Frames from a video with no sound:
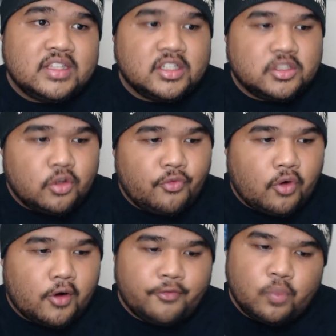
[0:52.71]
because so
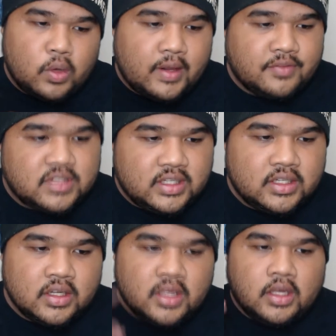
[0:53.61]
far from what I've
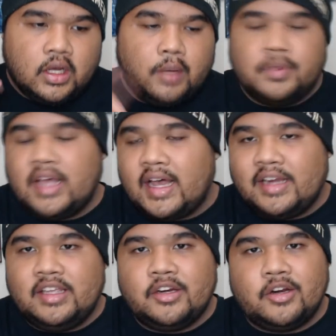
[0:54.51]
seen, God
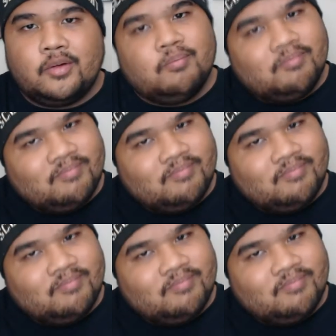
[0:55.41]
Eater,